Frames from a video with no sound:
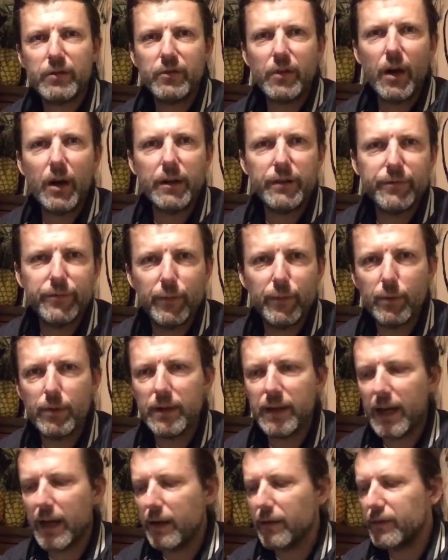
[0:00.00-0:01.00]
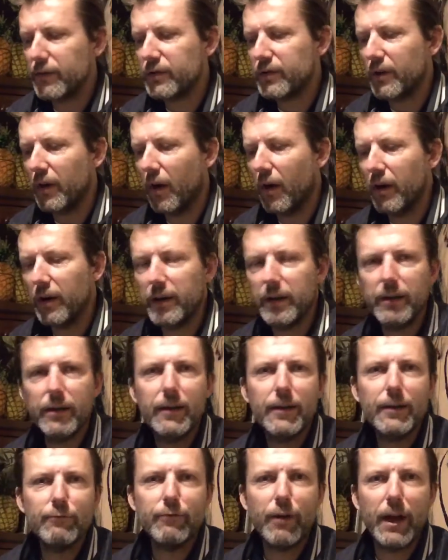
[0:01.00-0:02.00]
started falling out of the sky,
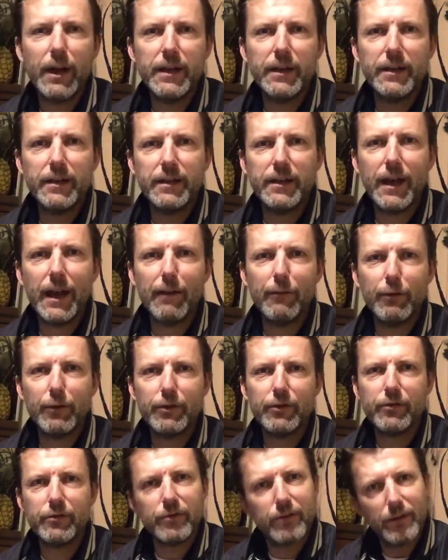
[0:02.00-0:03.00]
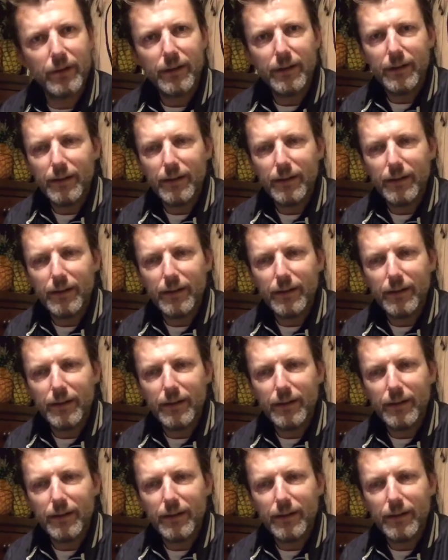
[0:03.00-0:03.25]
raining carrots